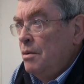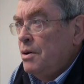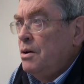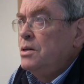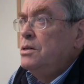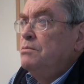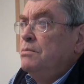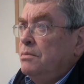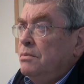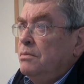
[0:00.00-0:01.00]
Because
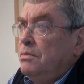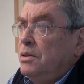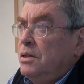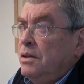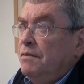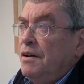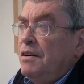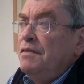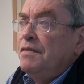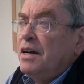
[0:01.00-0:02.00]
the
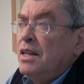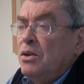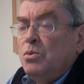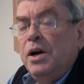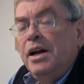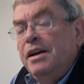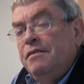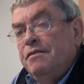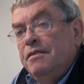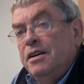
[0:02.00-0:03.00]
very fact that we
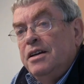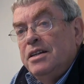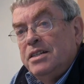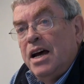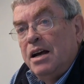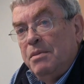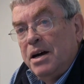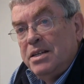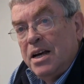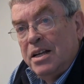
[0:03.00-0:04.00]
live side
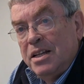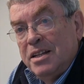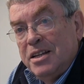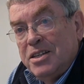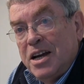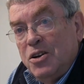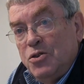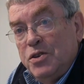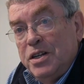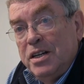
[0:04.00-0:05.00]
by side in this
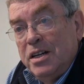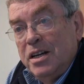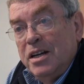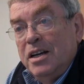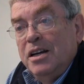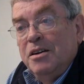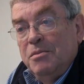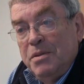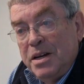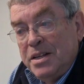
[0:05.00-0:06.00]
country
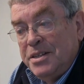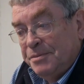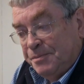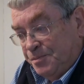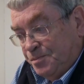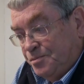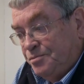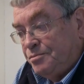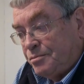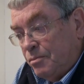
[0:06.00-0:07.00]
means
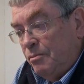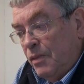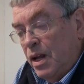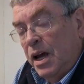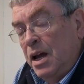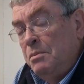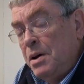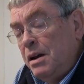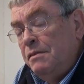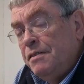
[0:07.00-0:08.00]
in
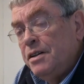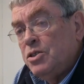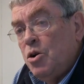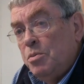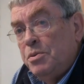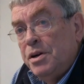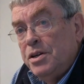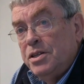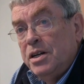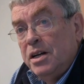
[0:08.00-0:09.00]
many fields
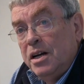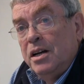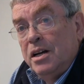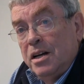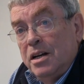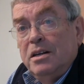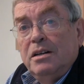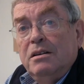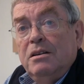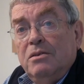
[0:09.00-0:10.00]
cooperation,
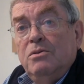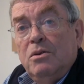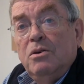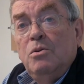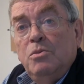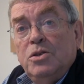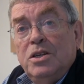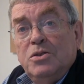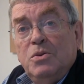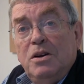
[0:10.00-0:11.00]
and
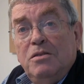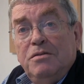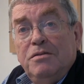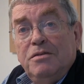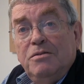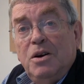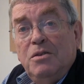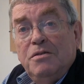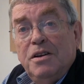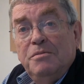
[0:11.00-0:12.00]
hummus is one
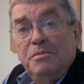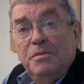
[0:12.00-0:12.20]
of them.